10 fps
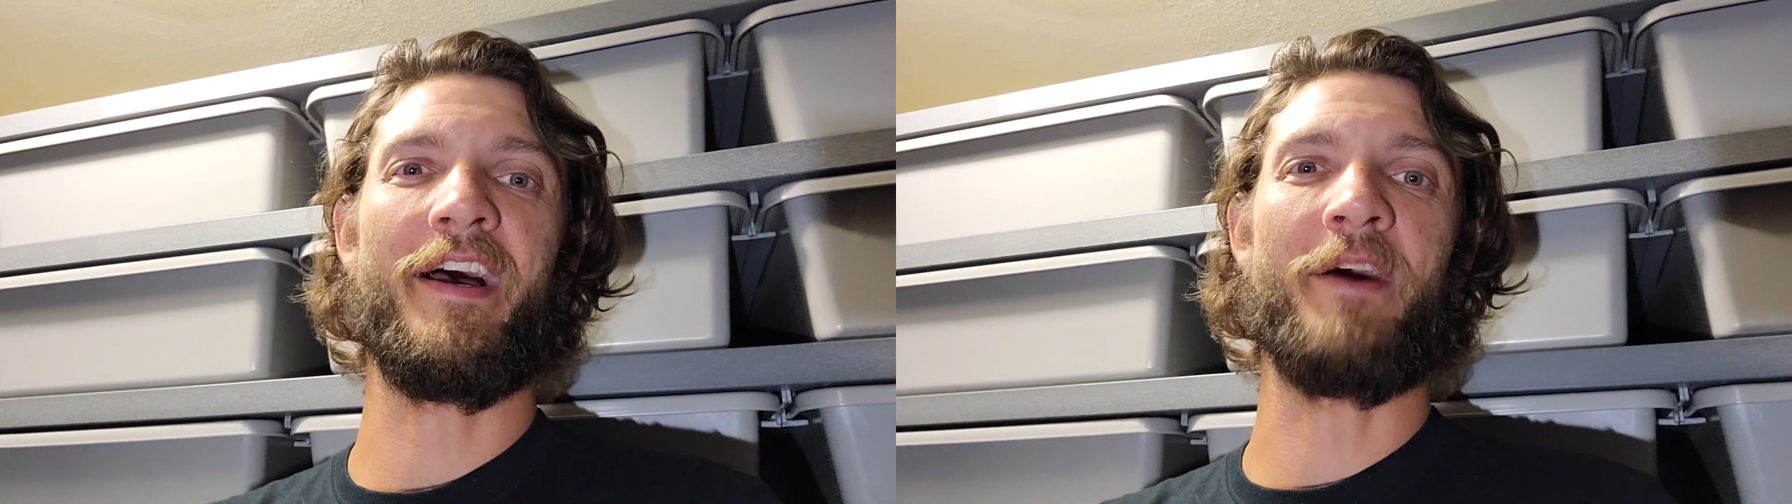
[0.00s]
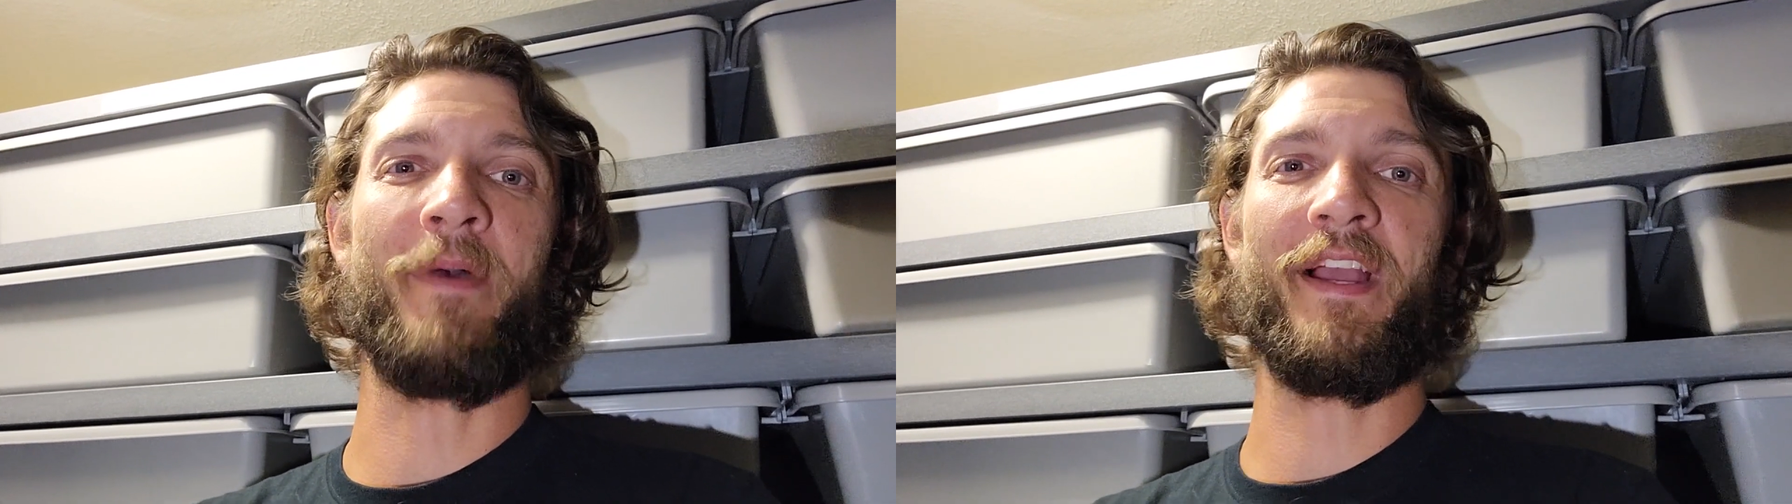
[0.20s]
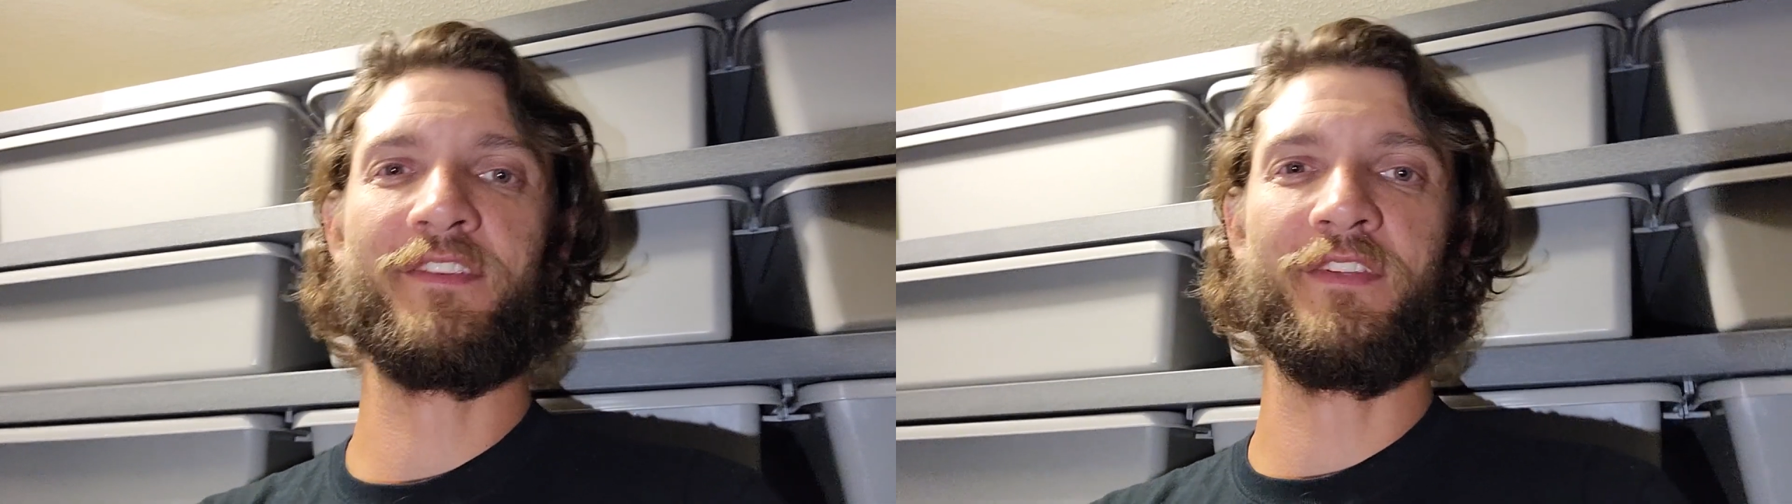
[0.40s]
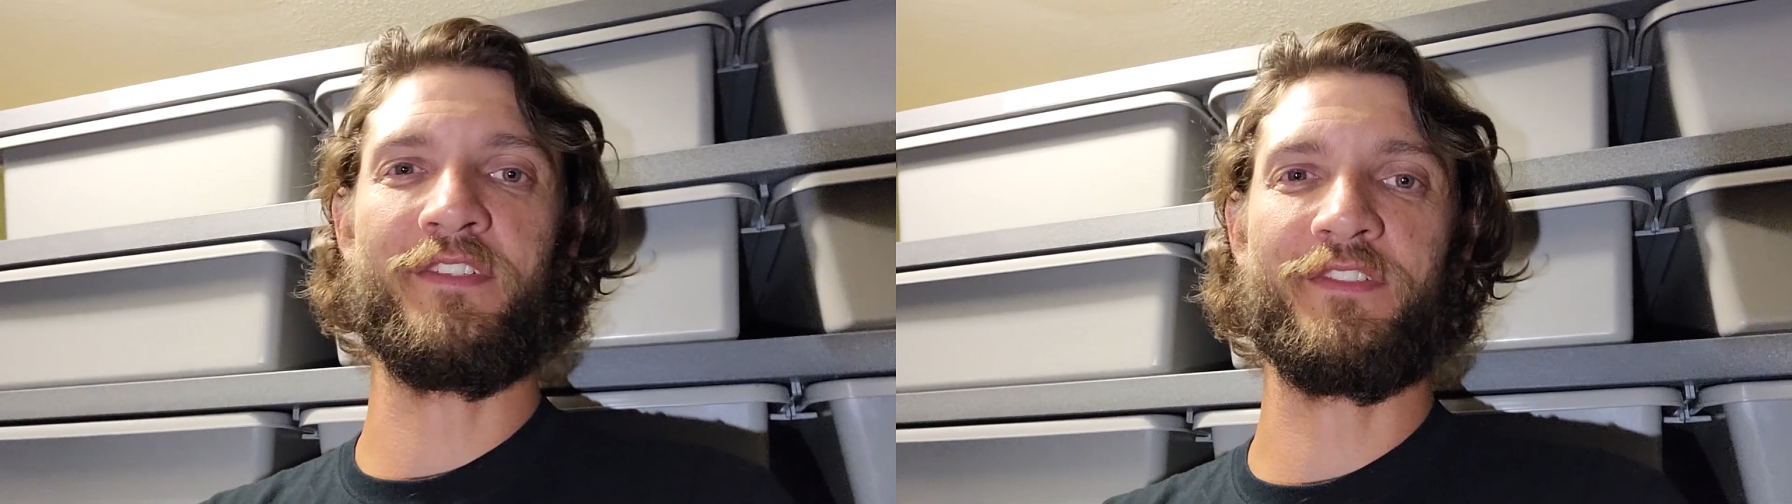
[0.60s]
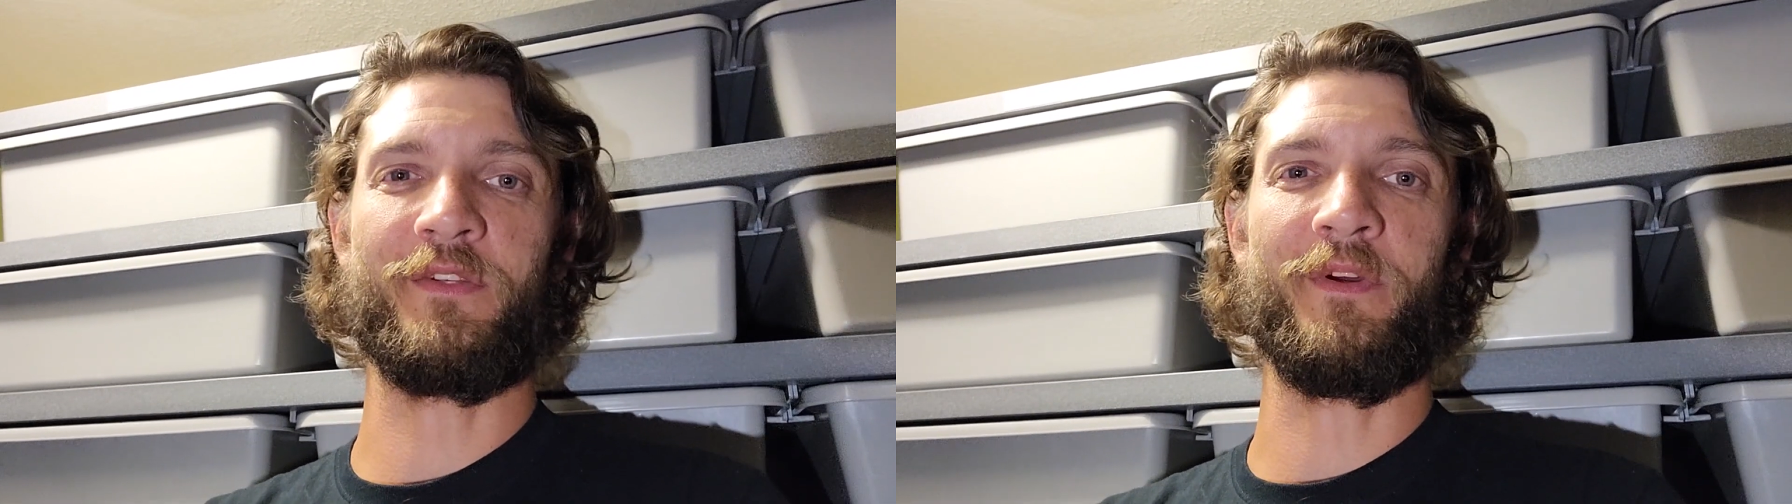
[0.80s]
I'm actually
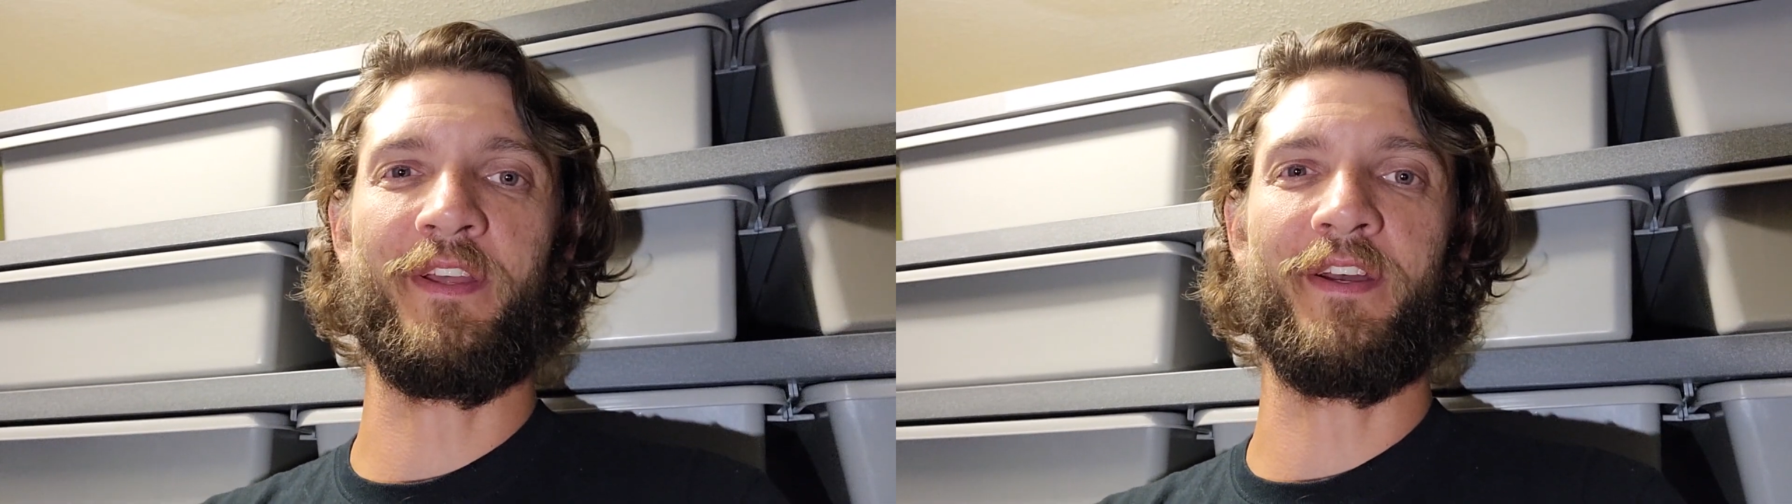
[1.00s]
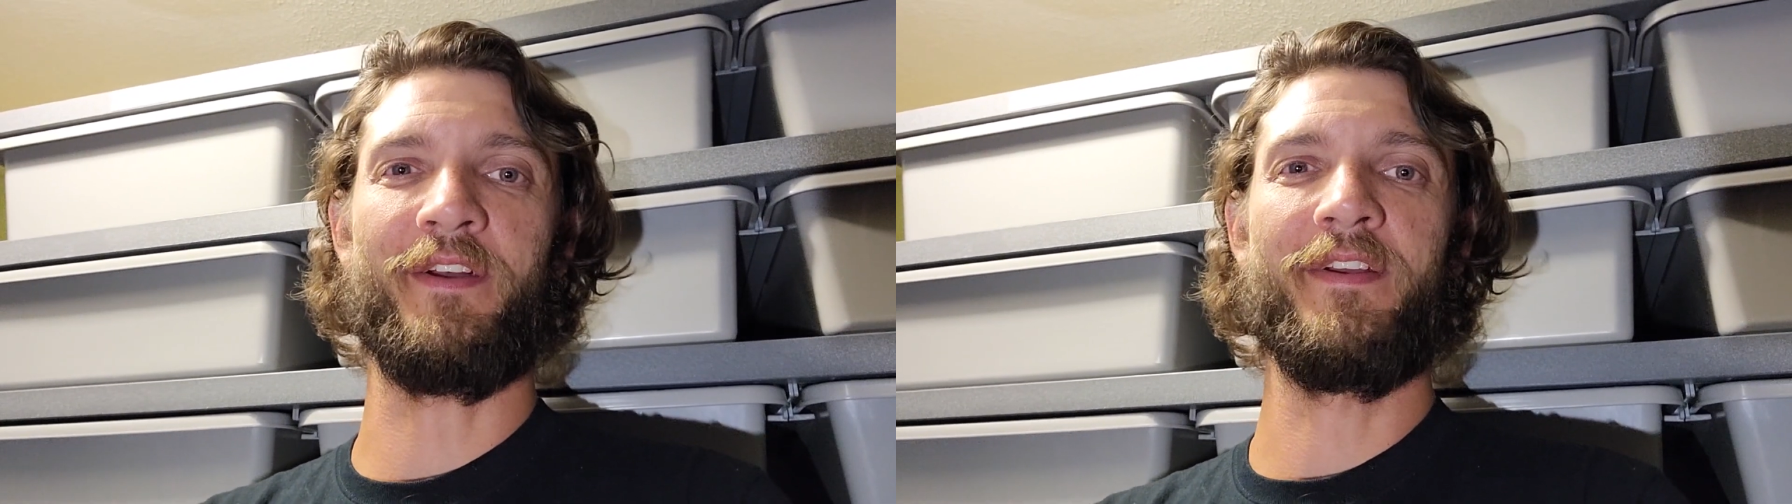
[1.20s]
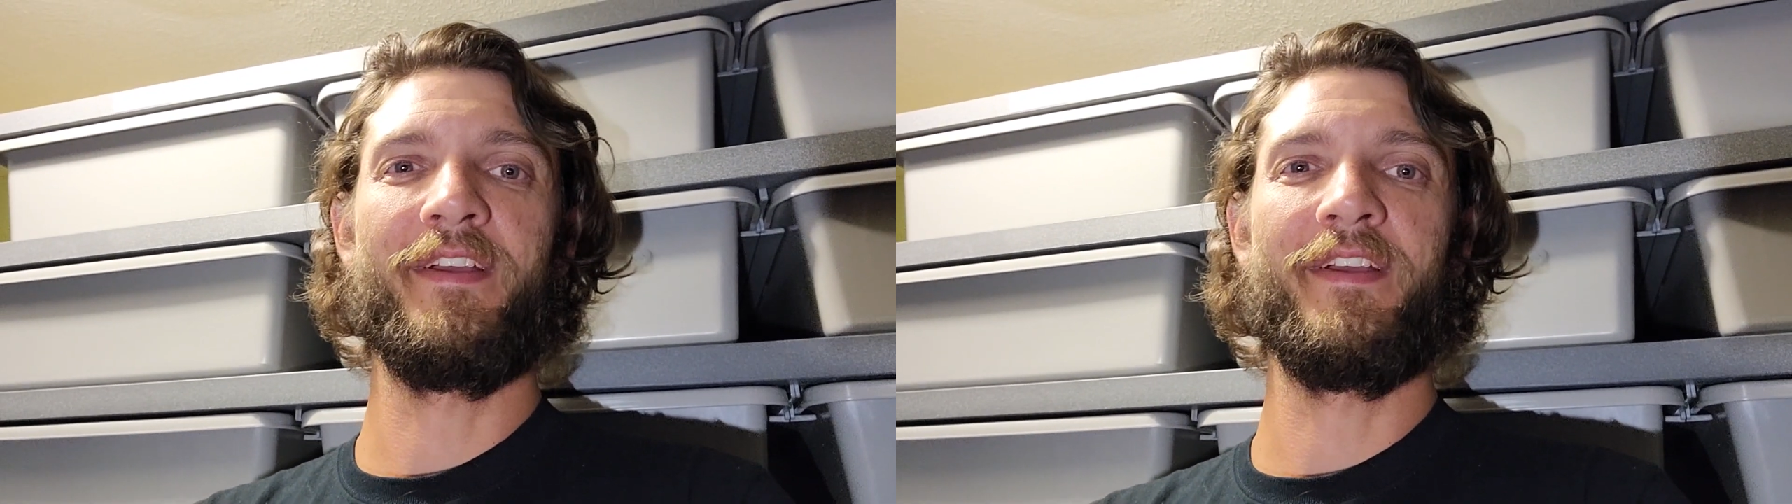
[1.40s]
just going to